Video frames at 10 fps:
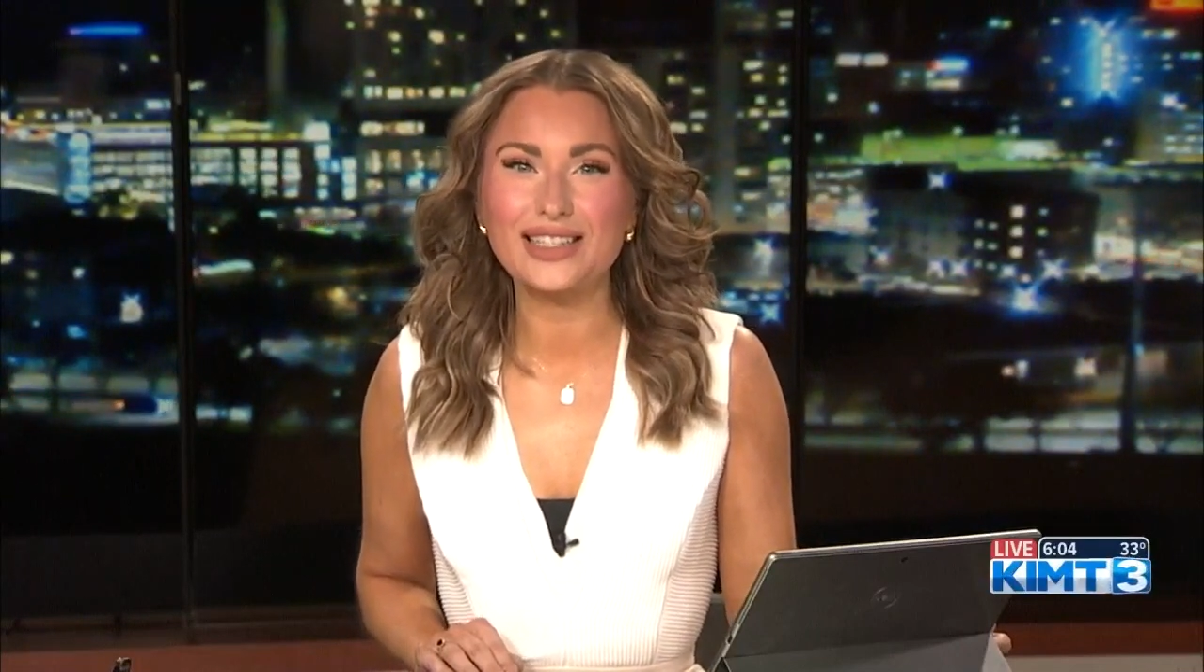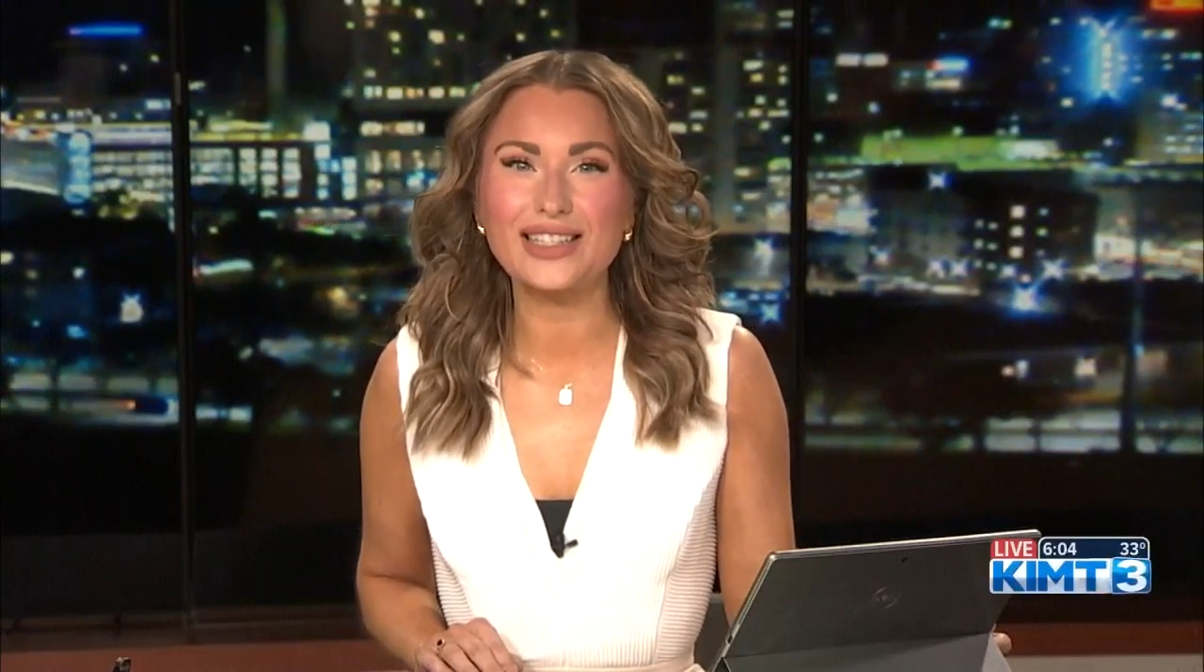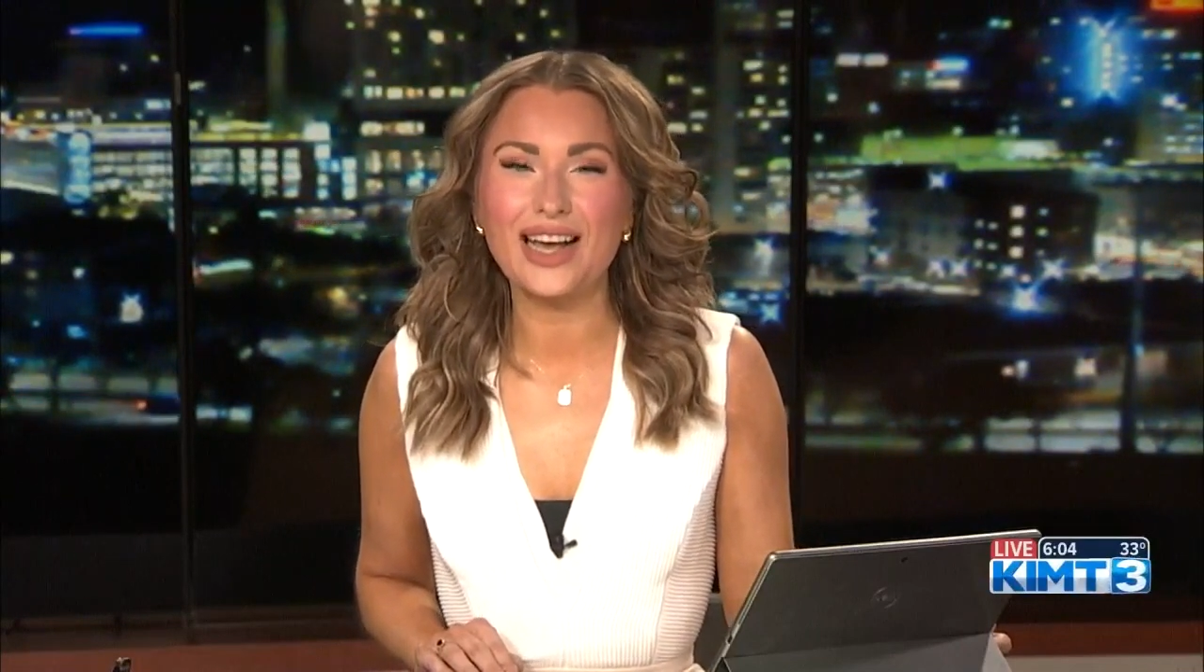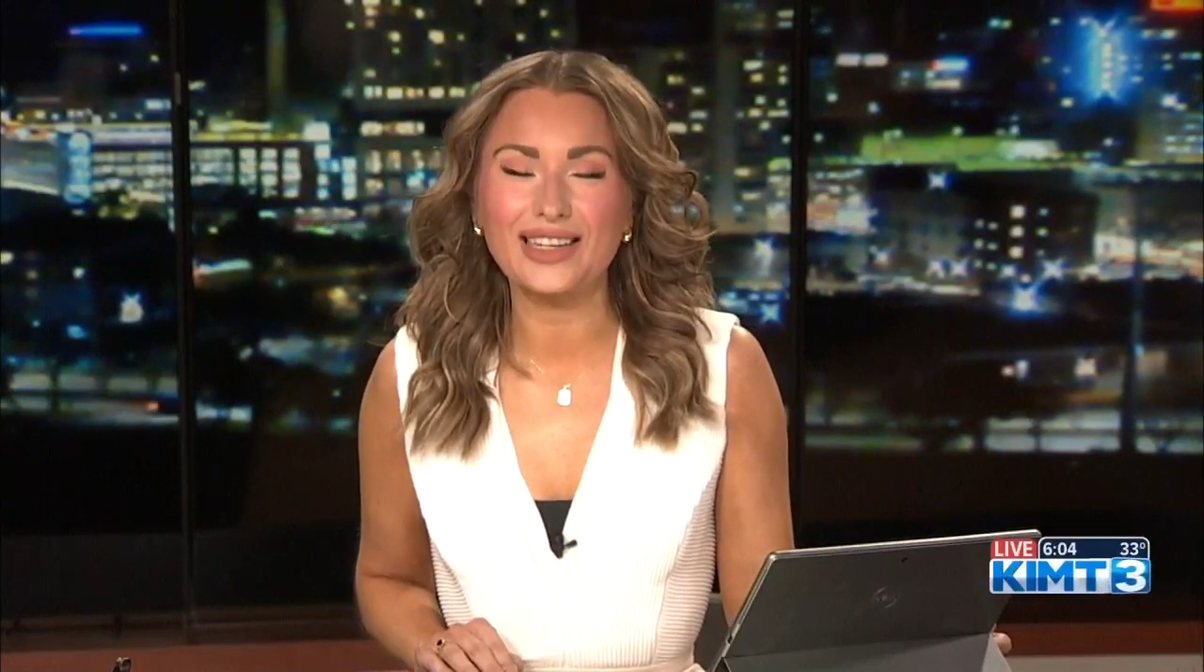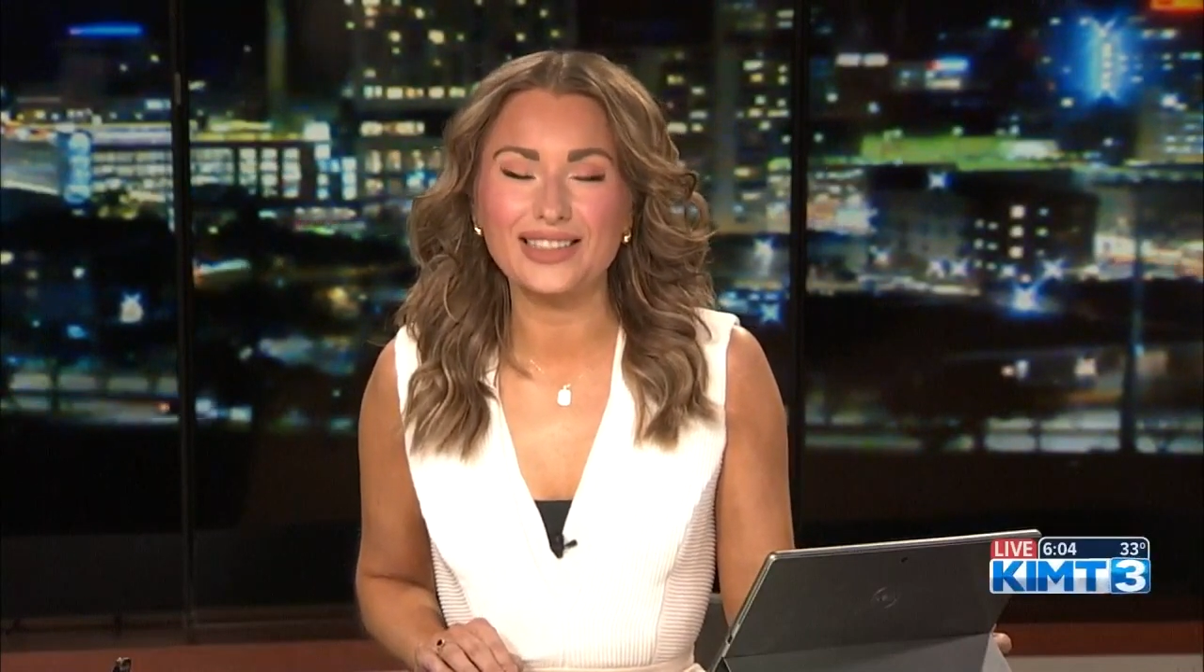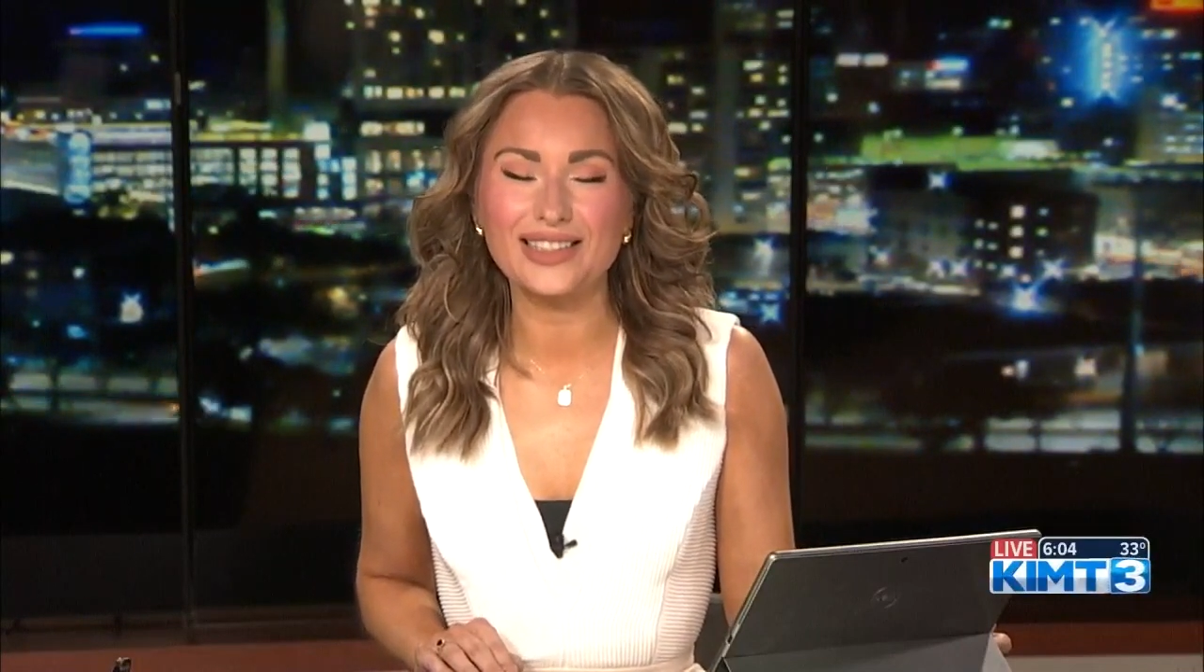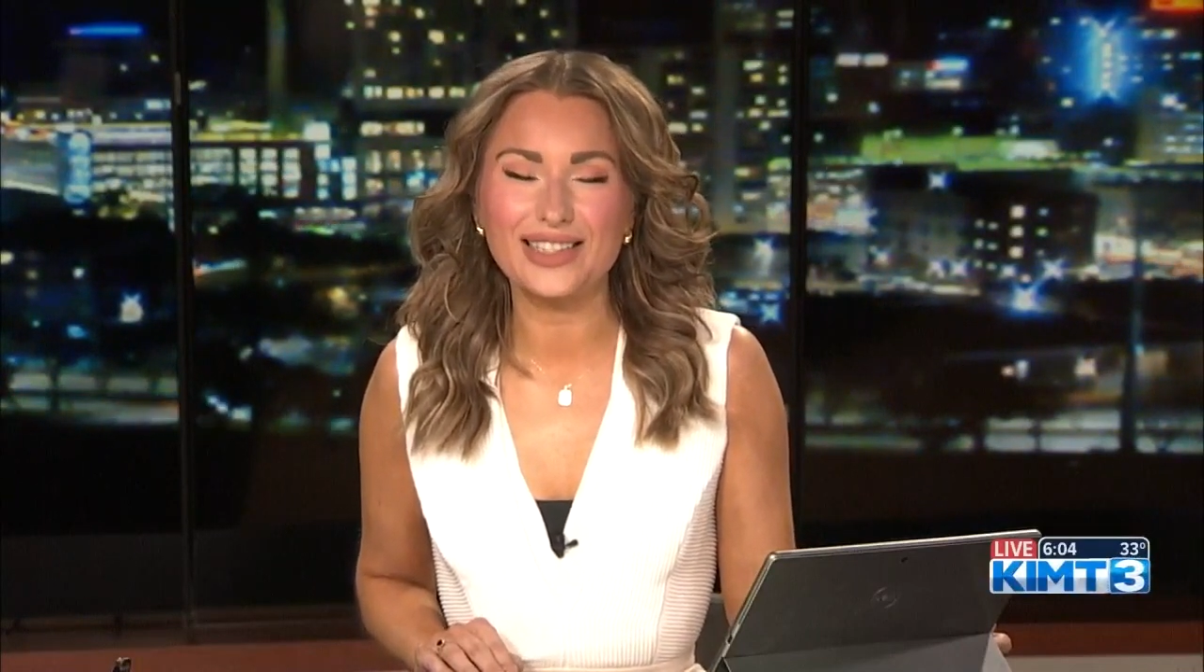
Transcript: science